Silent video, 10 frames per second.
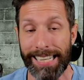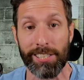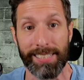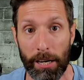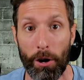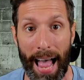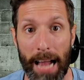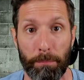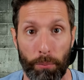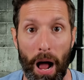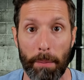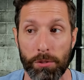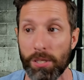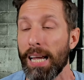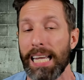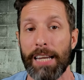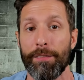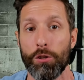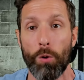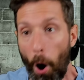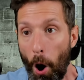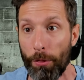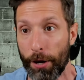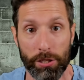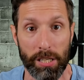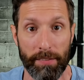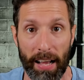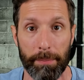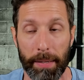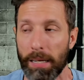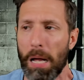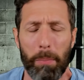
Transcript: it still had problems even through all the years of development,